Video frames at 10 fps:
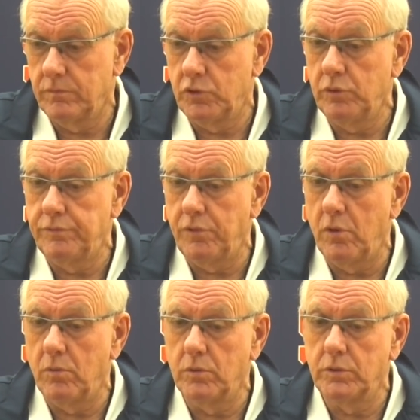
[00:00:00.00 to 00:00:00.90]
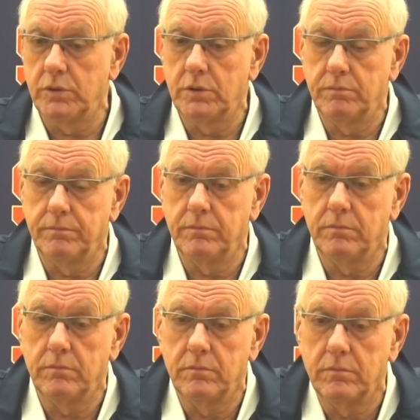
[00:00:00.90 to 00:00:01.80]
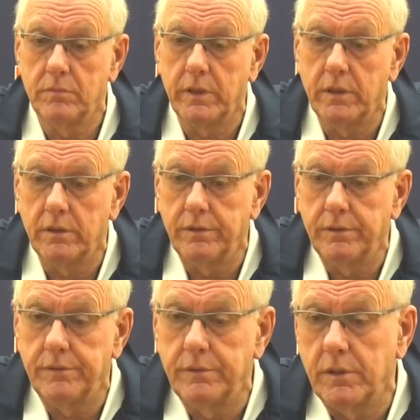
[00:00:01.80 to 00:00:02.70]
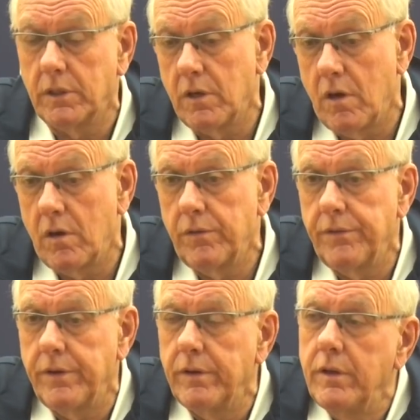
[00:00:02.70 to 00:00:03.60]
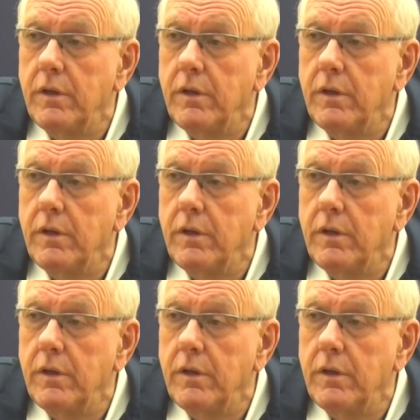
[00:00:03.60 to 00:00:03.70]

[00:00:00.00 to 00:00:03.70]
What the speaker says: two forwards and a guard that